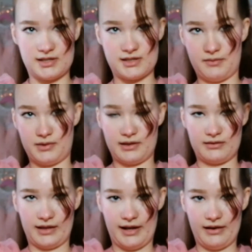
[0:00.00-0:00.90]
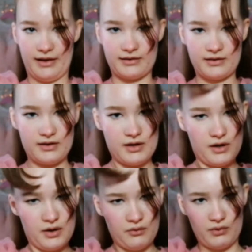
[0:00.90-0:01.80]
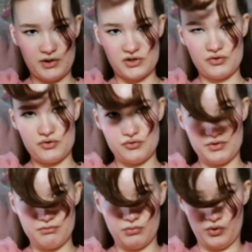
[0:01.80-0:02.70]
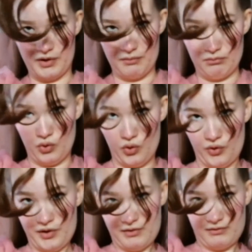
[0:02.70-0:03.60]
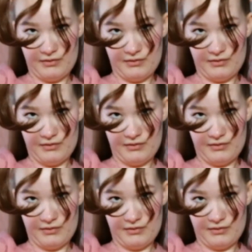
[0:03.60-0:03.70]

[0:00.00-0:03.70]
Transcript: is something that, like, once you do it more and more,